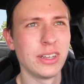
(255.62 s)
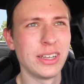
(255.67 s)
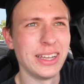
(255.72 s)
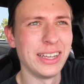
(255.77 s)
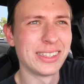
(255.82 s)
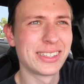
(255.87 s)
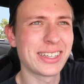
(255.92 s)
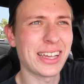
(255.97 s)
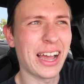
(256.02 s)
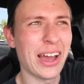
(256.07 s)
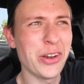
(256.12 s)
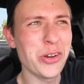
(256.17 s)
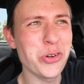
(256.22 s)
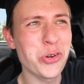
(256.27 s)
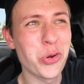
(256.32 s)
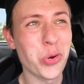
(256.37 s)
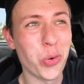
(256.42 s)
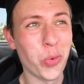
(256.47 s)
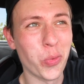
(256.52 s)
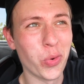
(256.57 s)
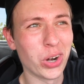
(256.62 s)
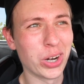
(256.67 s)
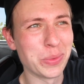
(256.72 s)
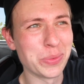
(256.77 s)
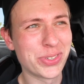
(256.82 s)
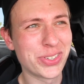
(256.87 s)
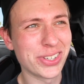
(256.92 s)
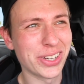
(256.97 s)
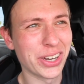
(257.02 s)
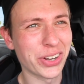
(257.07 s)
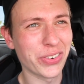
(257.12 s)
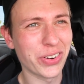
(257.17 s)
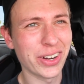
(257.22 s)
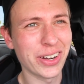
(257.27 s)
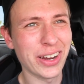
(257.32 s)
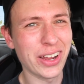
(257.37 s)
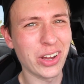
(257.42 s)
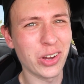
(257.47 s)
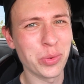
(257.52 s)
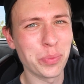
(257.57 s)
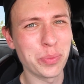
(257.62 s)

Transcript: It's kind of cool where I'm sitting right now